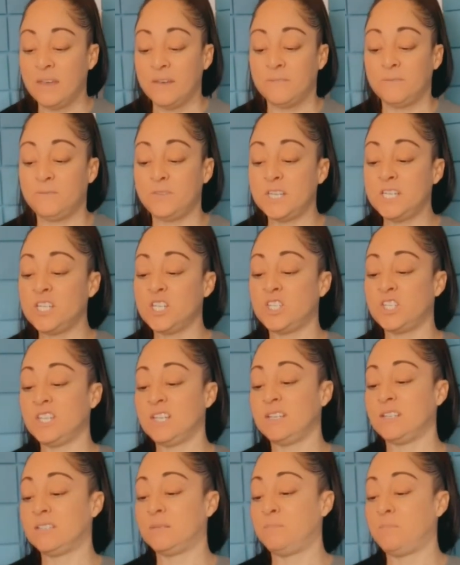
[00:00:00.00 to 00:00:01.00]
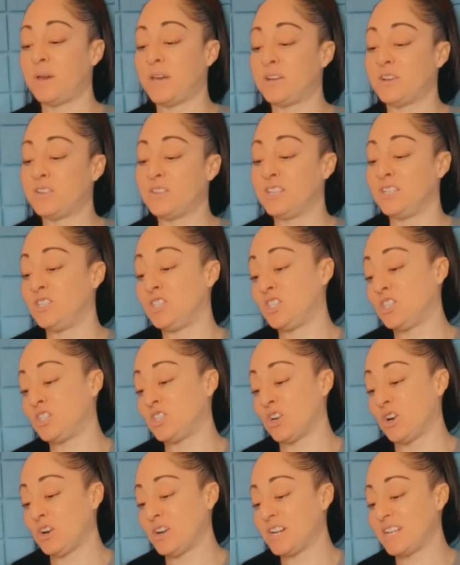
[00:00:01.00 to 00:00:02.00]
Finishing is better than
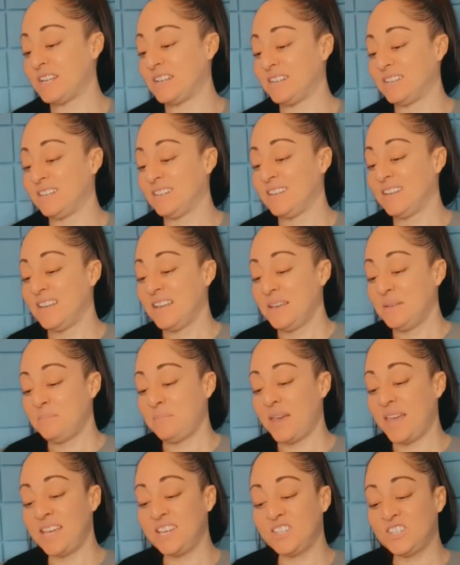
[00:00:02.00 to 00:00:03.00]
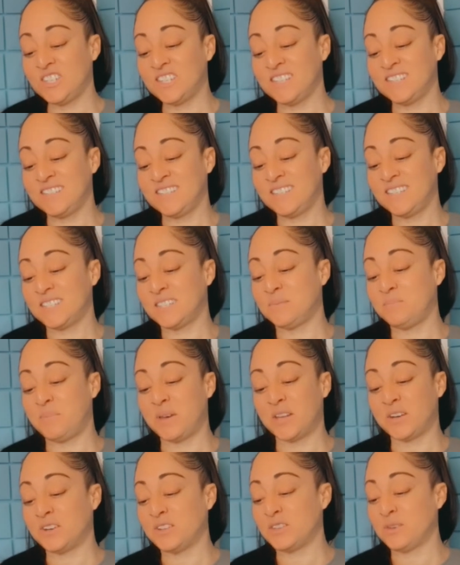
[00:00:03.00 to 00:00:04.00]
starting. Patience is
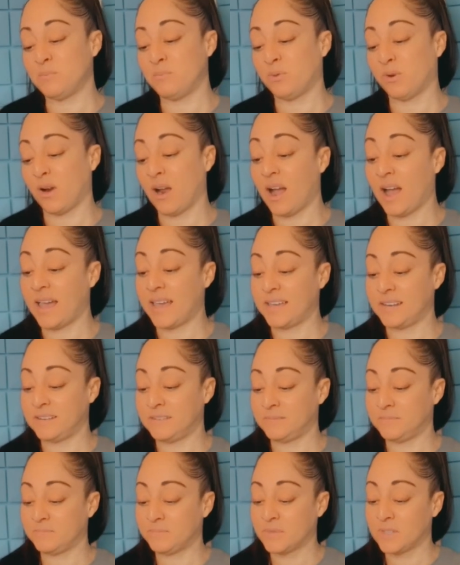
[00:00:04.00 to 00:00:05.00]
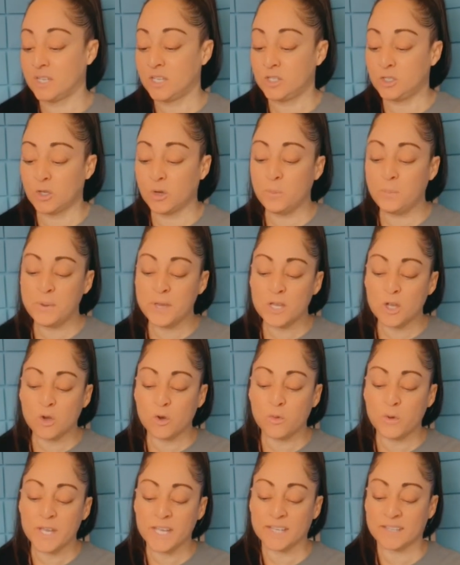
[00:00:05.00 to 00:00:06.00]
better than pride. Don't be
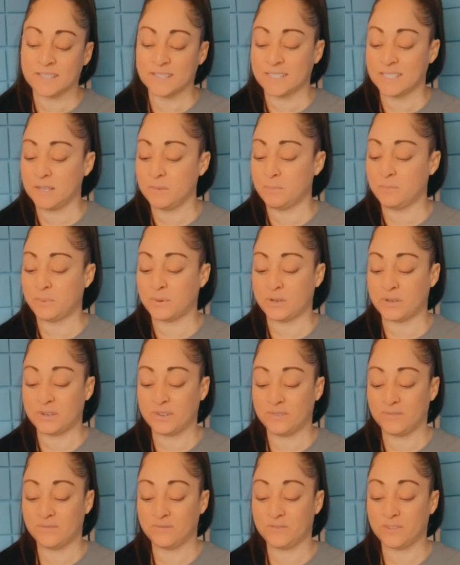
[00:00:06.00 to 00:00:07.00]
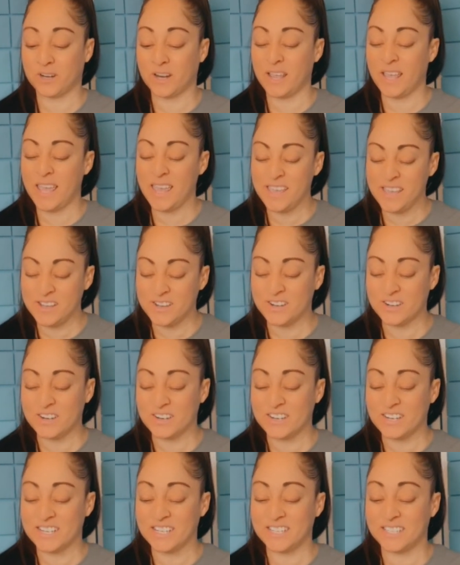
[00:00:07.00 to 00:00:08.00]
quick-tempered, for
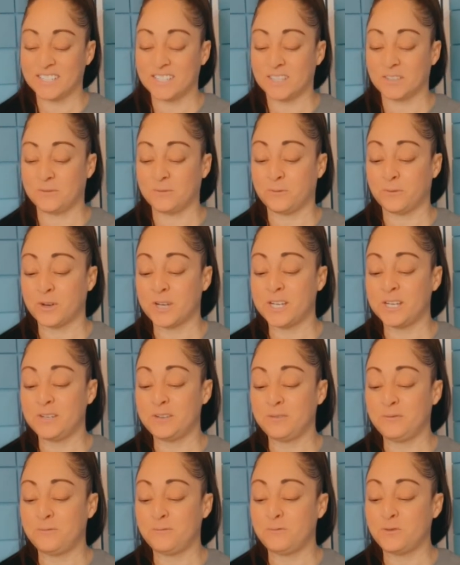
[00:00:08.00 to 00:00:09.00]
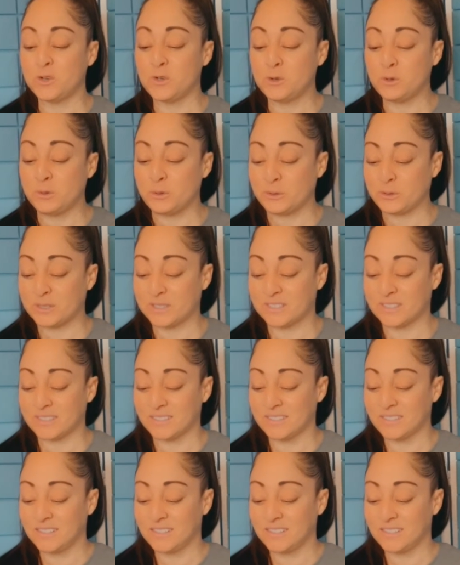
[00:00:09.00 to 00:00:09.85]
anger is the friend of fools.